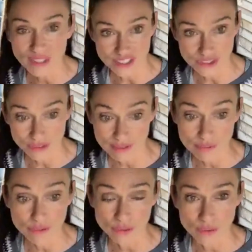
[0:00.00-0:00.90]
we eat
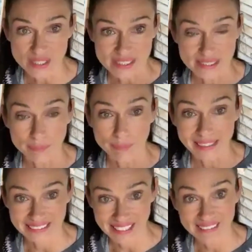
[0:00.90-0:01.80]
sugary food. It's the
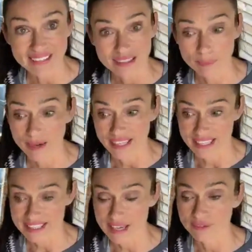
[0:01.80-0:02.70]
bacteria that
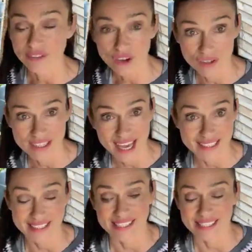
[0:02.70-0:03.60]
break it down and cause
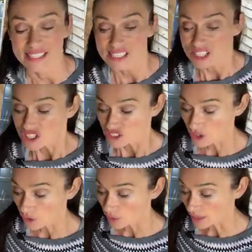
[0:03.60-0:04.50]
acid.
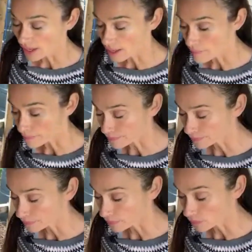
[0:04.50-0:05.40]
So
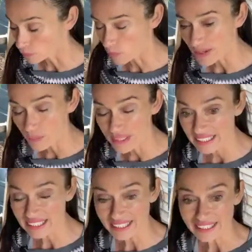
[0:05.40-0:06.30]
when
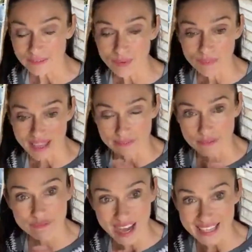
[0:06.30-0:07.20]
we have
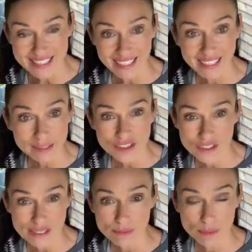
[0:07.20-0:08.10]
the fats, it kind of
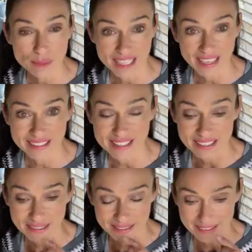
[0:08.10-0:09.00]
just seems to protect
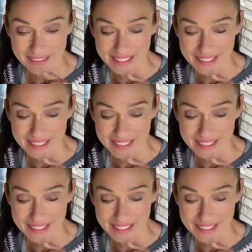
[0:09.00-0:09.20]
the